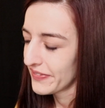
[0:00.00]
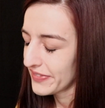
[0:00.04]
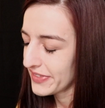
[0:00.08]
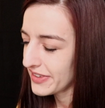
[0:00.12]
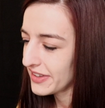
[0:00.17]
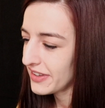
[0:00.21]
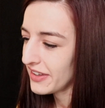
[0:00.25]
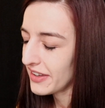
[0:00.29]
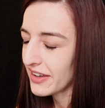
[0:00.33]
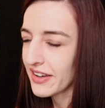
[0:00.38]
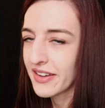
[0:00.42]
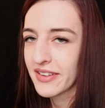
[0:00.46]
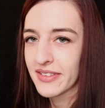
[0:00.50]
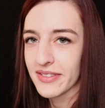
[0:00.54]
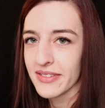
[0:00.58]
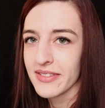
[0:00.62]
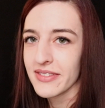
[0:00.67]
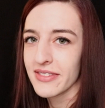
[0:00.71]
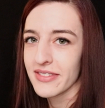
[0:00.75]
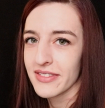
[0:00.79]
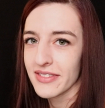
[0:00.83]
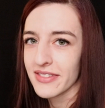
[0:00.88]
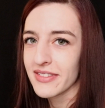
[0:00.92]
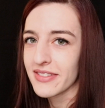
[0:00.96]
Yeah.
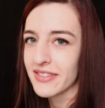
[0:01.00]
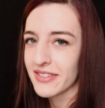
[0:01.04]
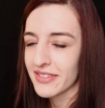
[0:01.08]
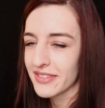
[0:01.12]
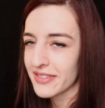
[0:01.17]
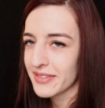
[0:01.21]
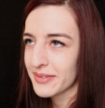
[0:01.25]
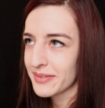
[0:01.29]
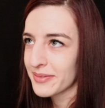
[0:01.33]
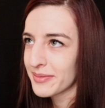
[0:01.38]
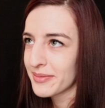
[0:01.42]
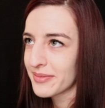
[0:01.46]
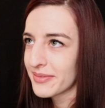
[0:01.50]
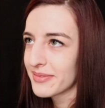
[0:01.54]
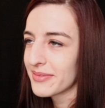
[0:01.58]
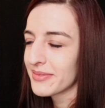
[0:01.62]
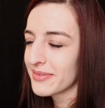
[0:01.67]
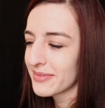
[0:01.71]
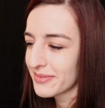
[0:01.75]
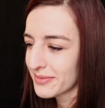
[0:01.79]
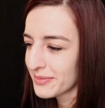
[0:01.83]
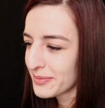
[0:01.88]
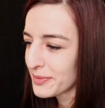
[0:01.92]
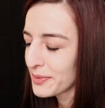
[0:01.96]

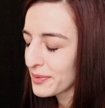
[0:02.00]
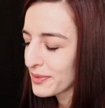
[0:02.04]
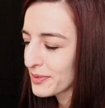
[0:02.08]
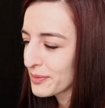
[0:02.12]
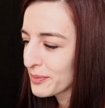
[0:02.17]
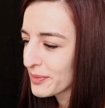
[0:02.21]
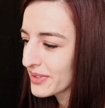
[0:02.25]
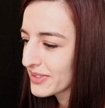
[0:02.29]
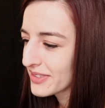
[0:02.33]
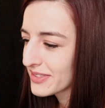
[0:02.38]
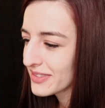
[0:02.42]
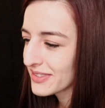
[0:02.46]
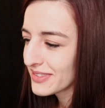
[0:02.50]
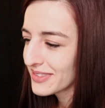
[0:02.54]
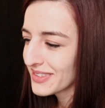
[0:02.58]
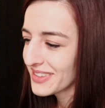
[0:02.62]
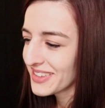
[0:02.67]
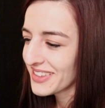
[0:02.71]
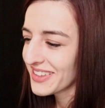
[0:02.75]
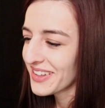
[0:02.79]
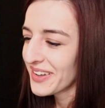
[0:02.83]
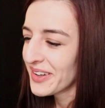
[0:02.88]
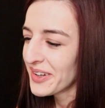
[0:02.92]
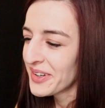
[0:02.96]
More than once.
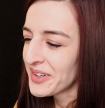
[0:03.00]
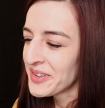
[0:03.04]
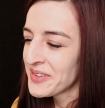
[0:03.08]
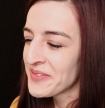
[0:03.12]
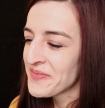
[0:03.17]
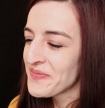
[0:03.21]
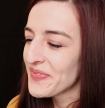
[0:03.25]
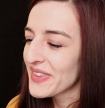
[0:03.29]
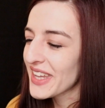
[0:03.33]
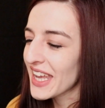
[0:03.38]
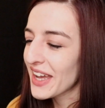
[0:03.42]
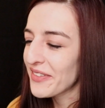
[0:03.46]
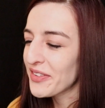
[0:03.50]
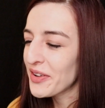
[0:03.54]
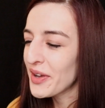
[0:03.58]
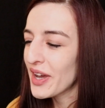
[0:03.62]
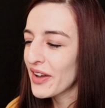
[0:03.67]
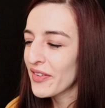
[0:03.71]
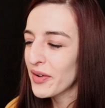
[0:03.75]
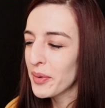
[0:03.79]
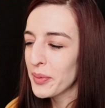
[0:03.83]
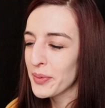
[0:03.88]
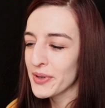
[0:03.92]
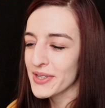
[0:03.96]
Have you
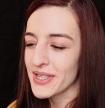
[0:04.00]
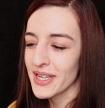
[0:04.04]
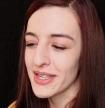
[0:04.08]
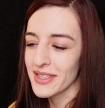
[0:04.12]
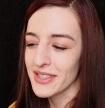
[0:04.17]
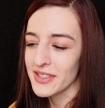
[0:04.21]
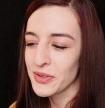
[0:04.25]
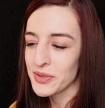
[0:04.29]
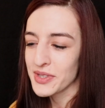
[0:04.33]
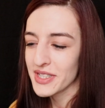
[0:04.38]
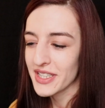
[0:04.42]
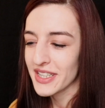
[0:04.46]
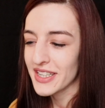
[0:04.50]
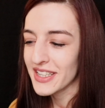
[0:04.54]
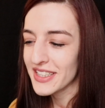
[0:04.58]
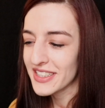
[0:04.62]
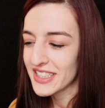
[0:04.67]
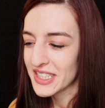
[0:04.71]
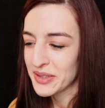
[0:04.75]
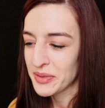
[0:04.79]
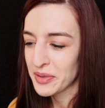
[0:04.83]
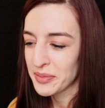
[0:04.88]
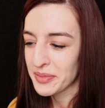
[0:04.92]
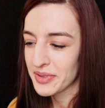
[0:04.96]
ever pretended not to hear
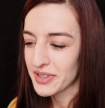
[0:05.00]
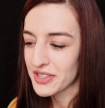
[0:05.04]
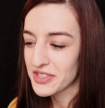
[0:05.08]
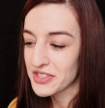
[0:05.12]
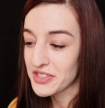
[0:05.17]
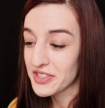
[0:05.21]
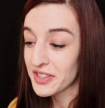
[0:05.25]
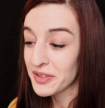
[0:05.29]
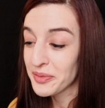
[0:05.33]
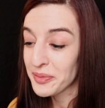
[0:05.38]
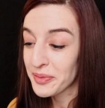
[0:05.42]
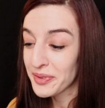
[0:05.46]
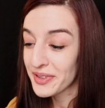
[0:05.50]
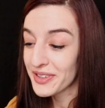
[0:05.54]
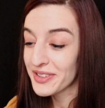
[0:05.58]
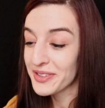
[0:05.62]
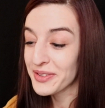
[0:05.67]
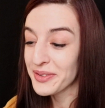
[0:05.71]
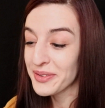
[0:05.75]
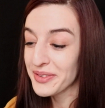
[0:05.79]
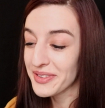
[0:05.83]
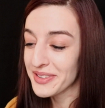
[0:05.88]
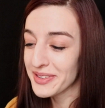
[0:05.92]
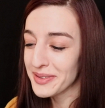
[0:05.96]
someone because you didn't want to
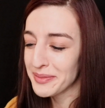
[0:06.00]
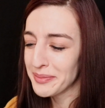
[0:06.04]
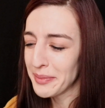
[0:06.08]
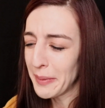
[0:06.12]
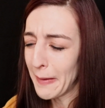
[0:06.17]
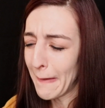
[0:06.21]
talk to them?